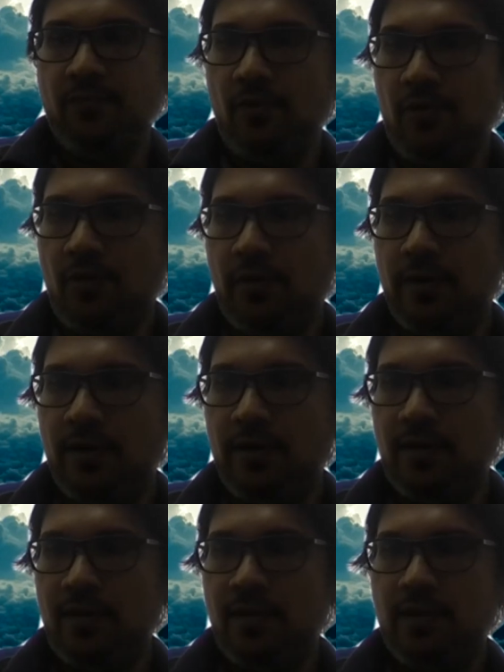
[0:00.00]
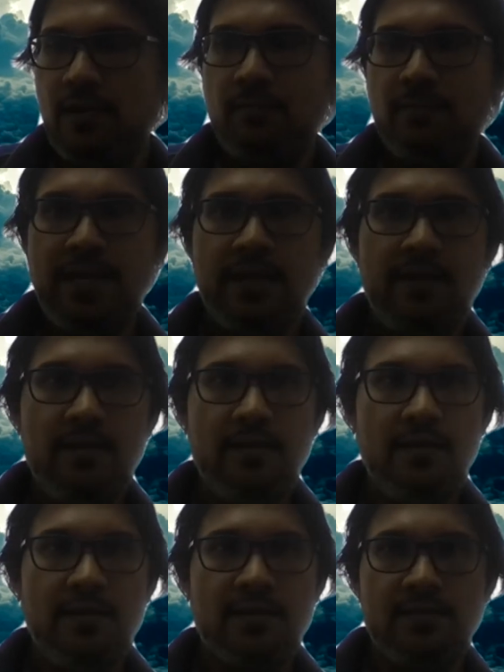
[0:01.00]
a phone in your bed
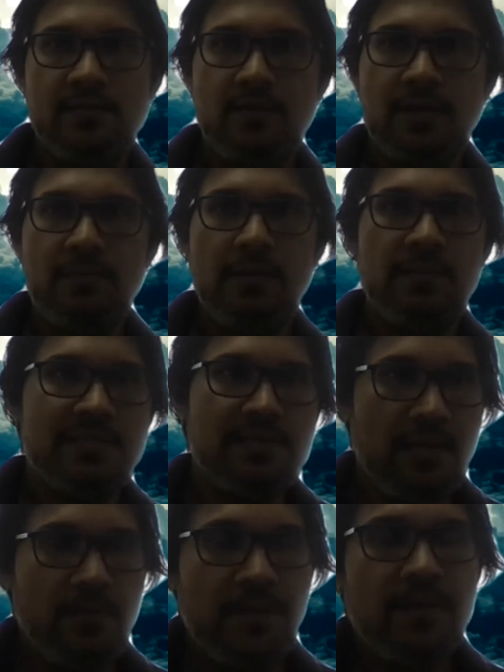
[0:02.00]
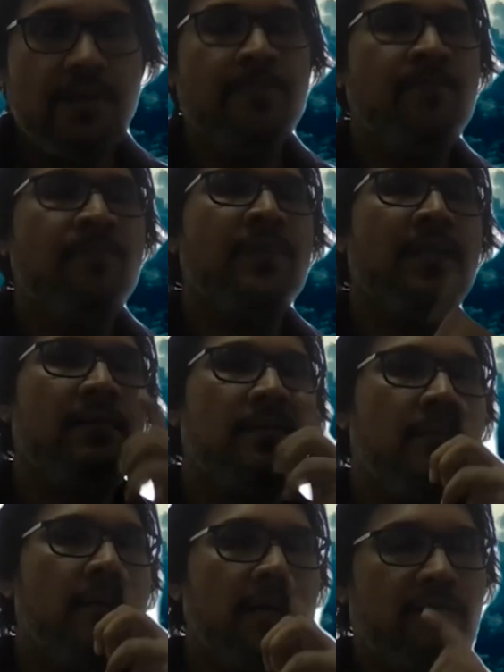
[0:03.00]
next to your maybe sleeping
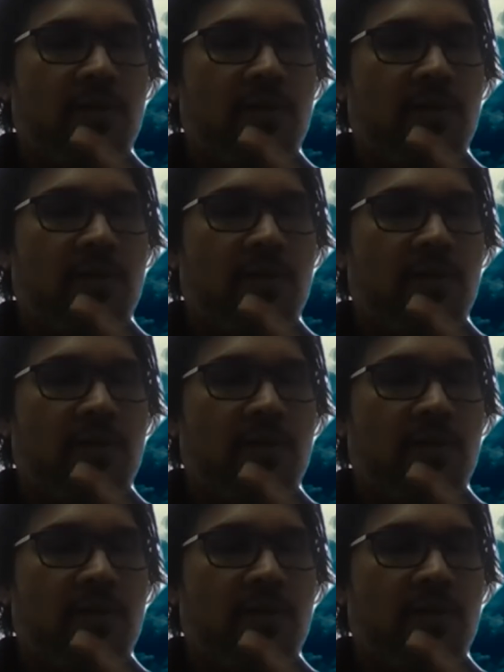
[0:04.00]
maybe you're in